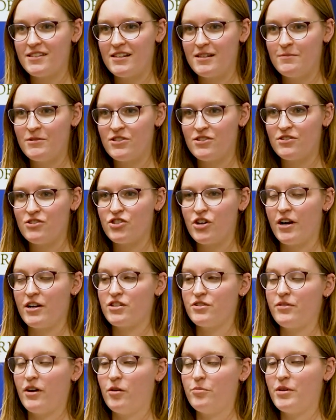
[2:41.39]
team is in
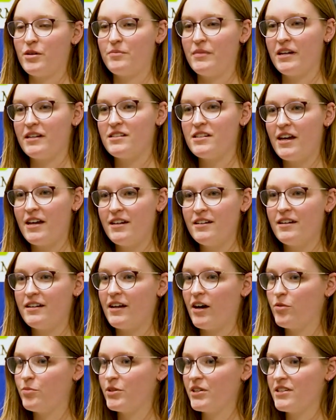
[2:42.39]
charge of helping maintain and
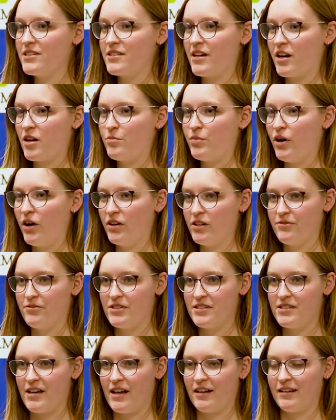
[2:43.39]
helping set up all of
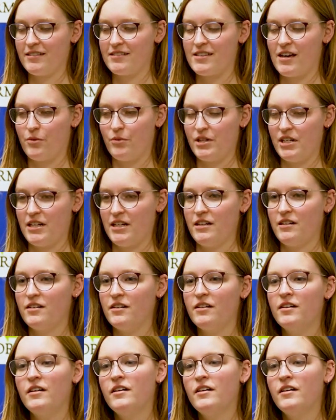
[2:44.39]
the settings that we need.